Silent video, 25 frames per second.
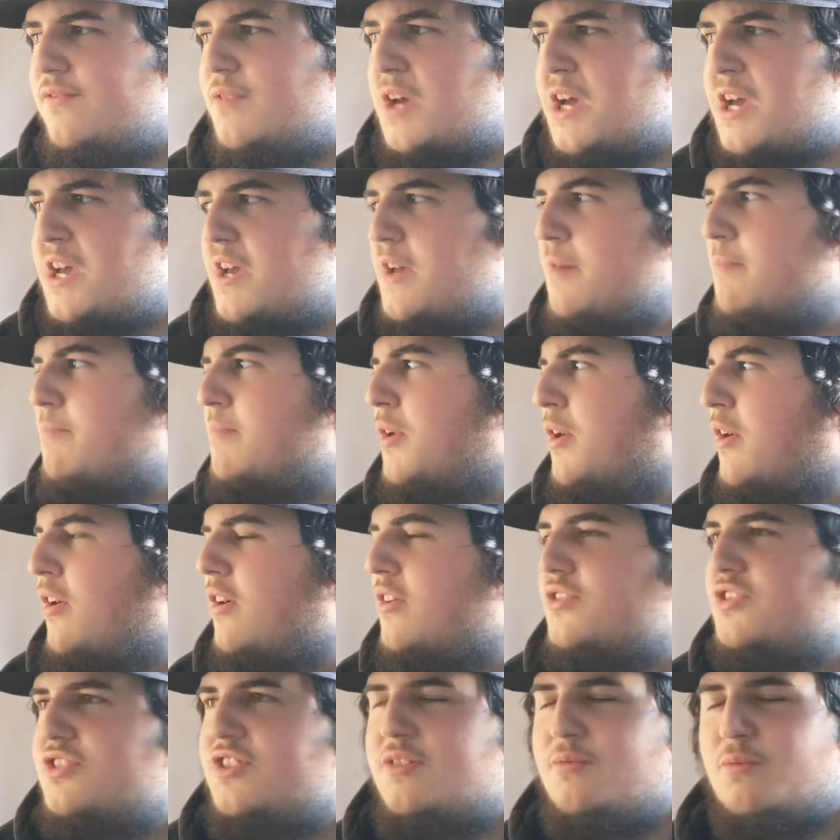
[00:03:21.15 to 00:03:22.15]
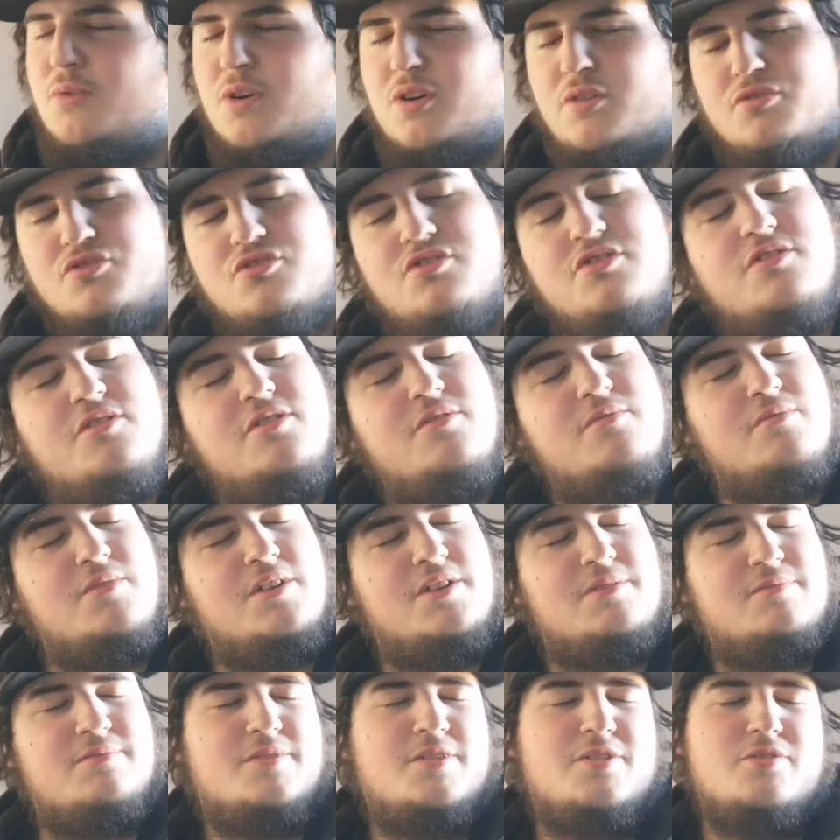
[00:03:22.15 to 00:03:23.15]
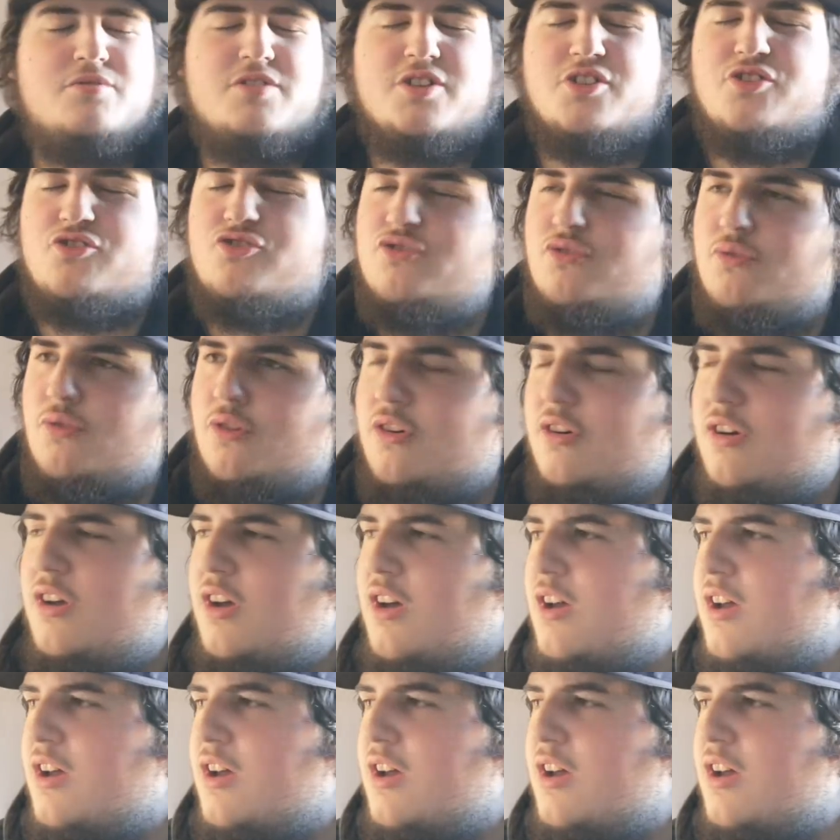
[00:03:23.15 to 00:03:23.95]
a part, well, I'm not really sure.